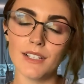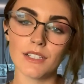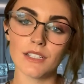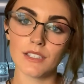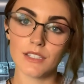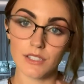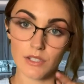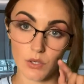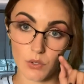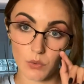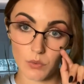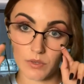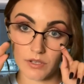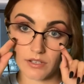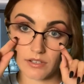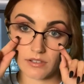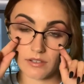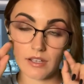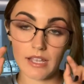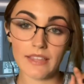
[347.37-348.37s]
So,
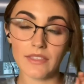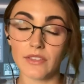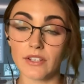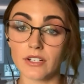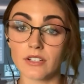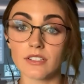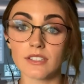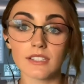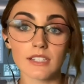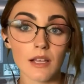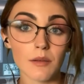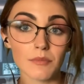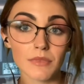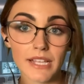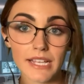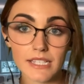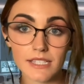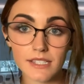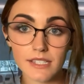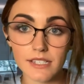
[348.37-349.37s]
and there are some
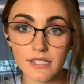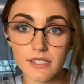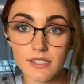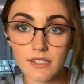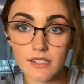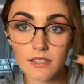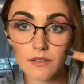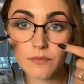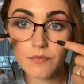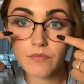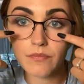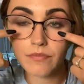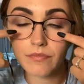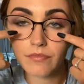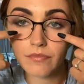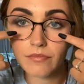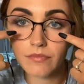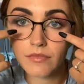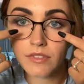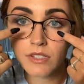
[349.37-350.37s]
lenses,
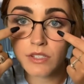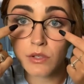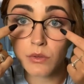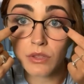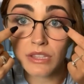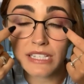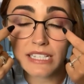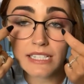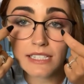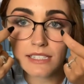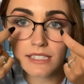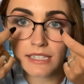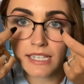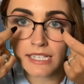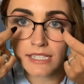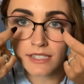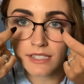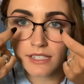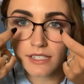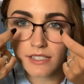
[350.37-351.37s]
so these
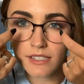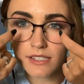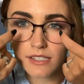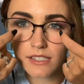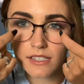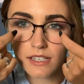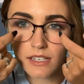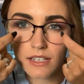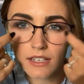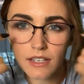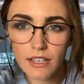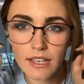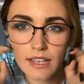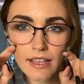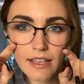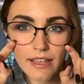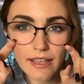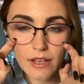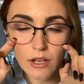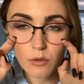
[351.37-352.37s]
lenses
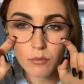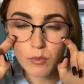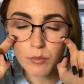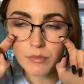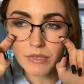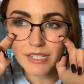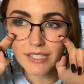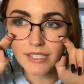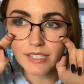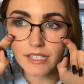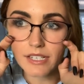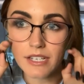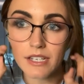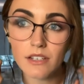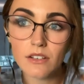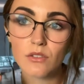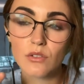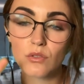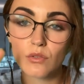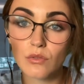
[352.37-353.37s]
help me
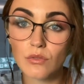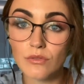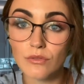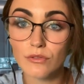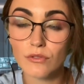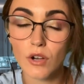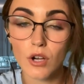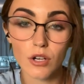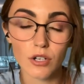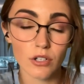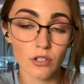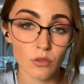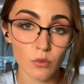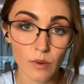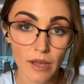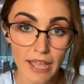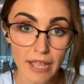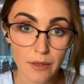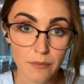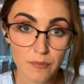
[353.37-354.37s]
see far
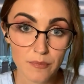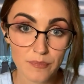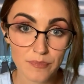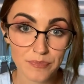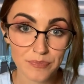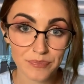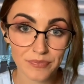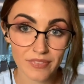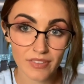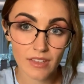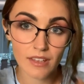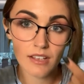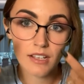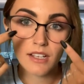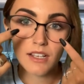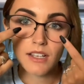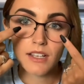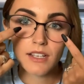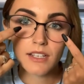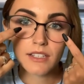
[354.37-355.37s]
away.
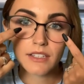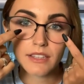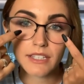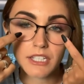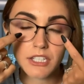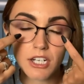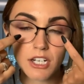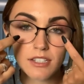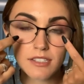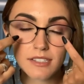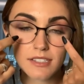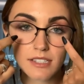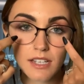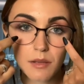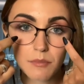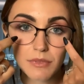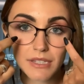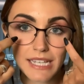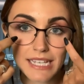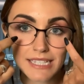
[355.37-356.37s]
There are
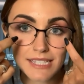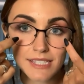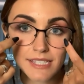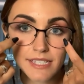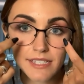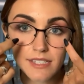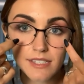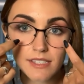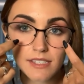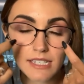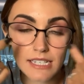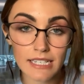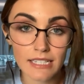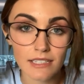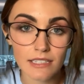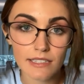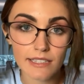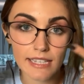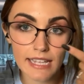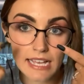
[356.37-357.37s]
some lenses
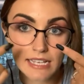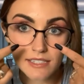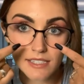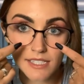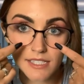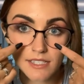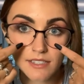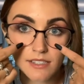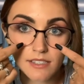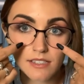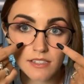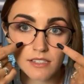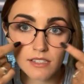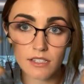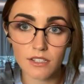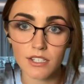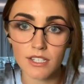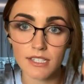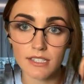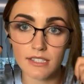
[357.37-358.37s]
in glasses,
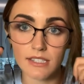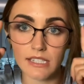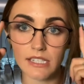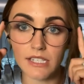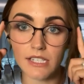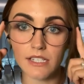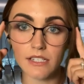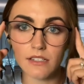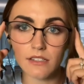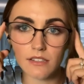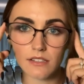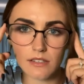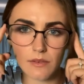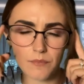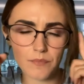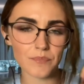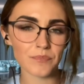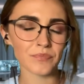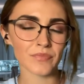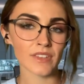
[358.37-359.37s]
such as these,
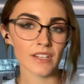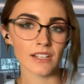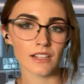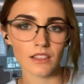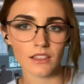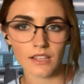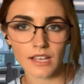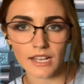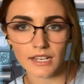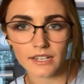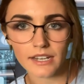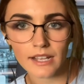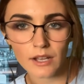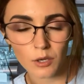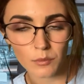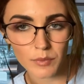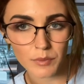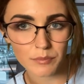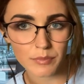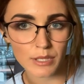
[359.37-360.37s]
that
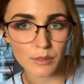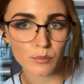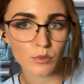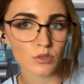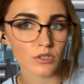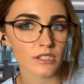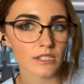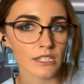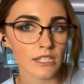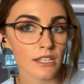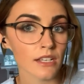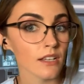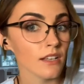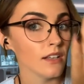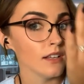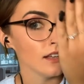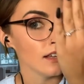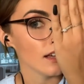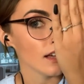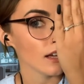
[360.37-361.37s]
help people see
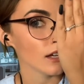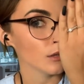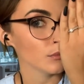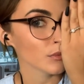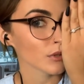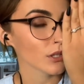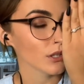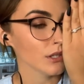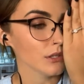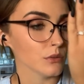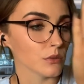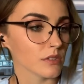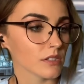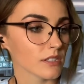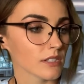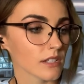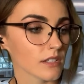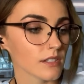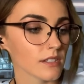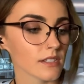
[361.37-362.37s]
up
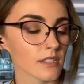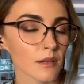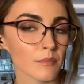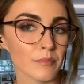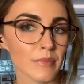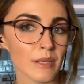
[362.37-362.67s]
close. Some